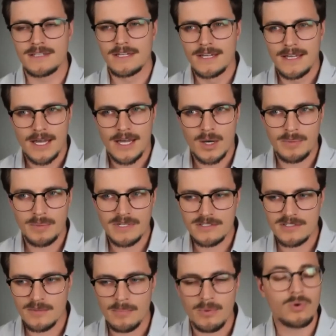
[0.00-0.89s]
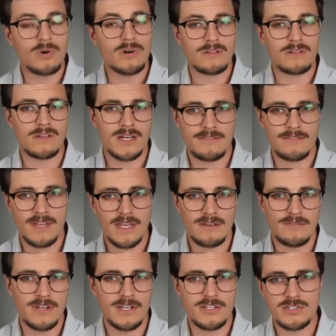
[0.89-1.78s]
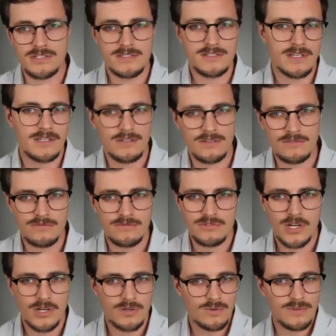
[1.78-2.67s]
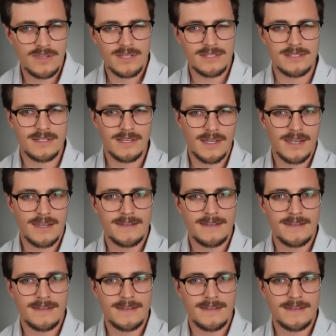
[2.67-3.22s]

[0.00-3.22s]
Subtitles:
helping support a lot of the innovations that you've shared with us today?